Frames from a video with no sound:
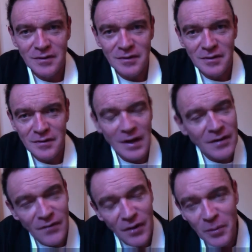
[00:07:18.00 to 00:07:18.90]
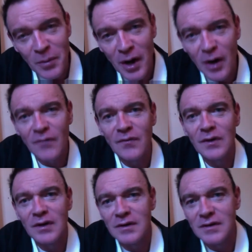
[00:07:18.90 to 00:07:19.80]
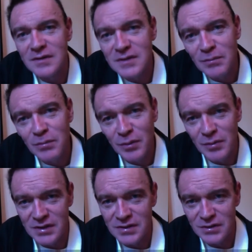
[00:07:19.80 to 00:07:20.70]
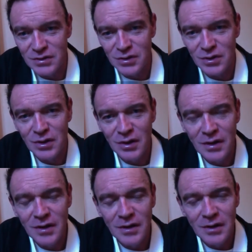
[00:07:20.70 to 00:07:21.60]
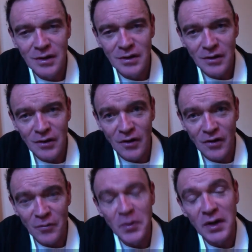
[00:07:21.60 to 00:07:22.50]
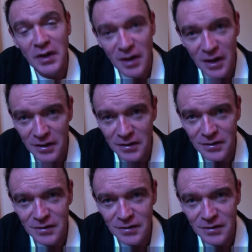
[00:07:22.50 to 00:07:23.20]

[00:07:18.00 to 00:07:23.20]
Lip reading: that very powerful and simple message of being kind.